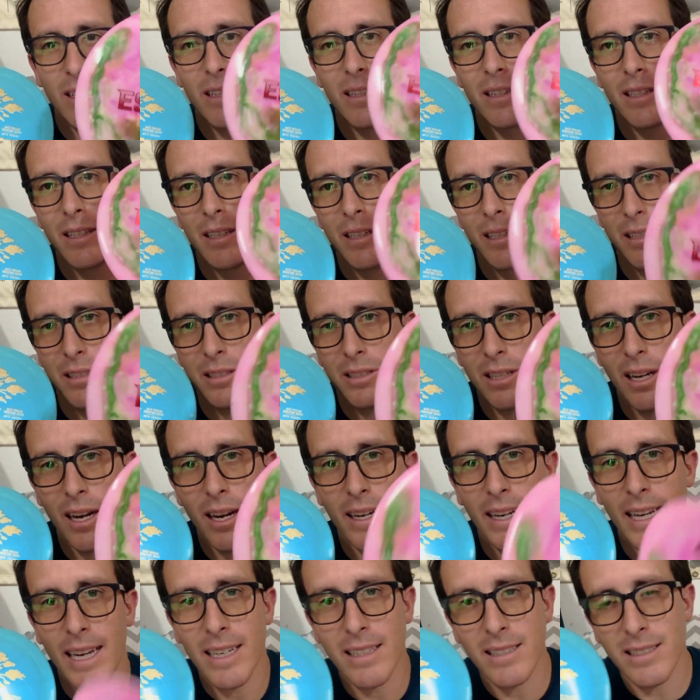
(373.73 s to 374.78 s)
the
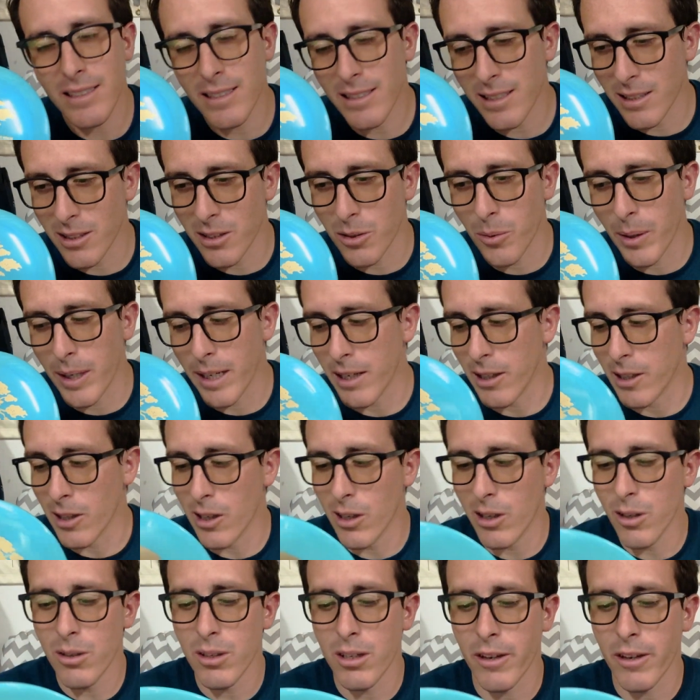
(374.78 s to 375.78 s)
stock Essence is the way to go.